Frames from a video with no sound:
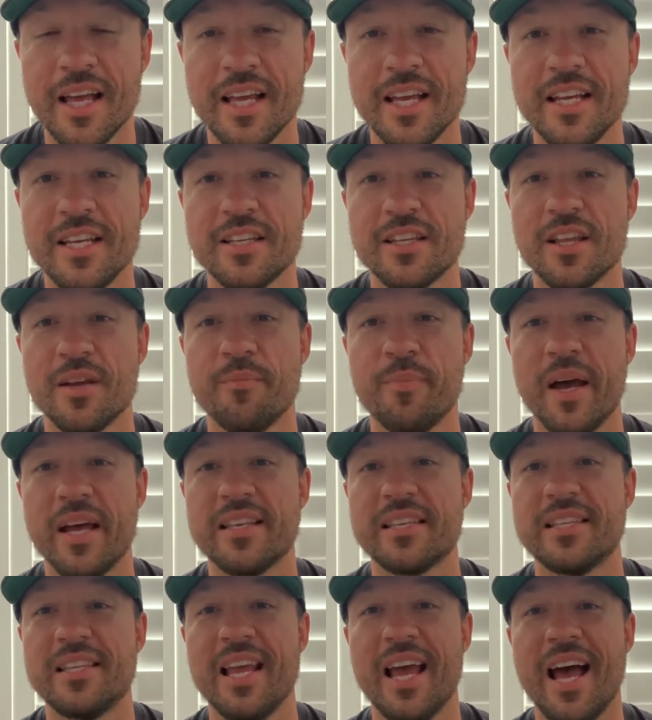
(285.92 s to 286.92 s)
He's the
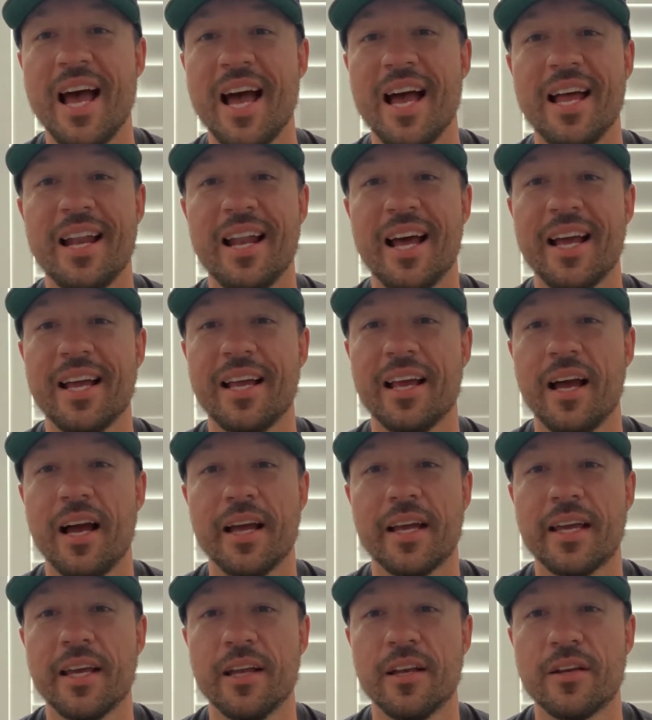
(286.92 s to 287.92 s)
best dad
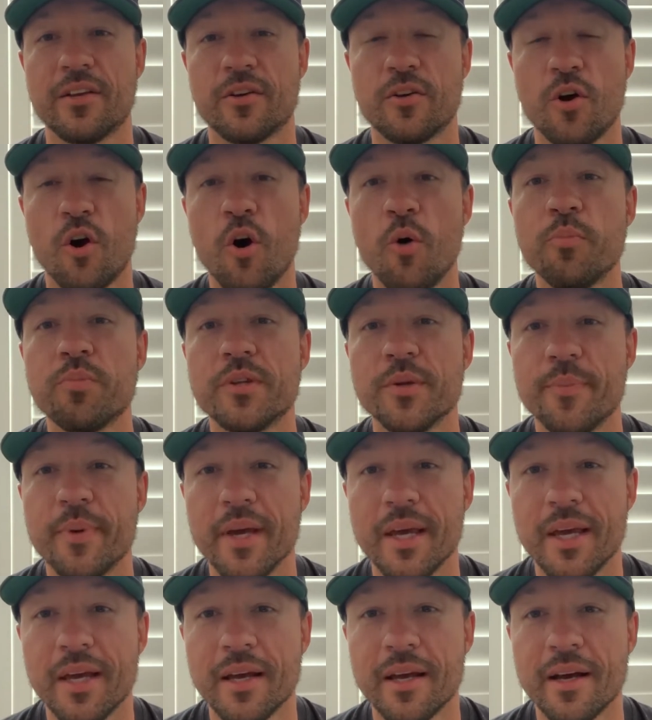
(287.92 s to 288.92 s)
I could hope to
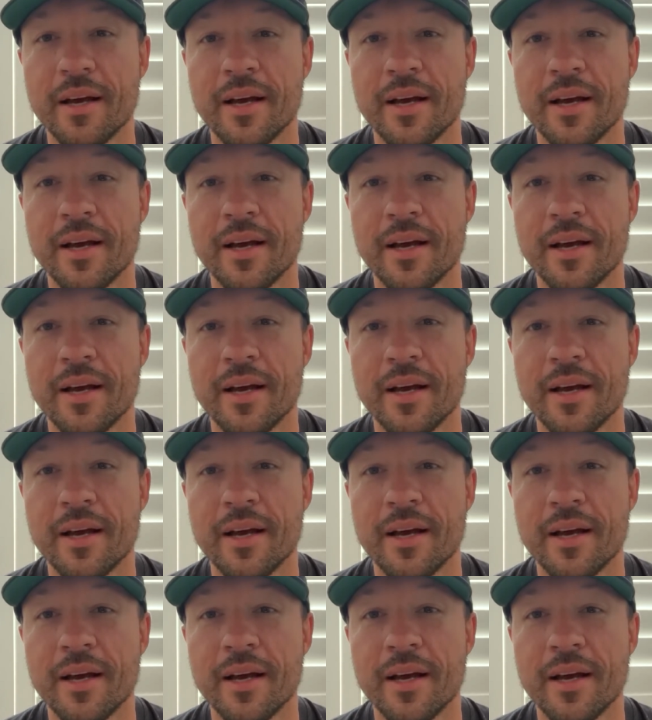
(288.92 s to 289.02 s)
be.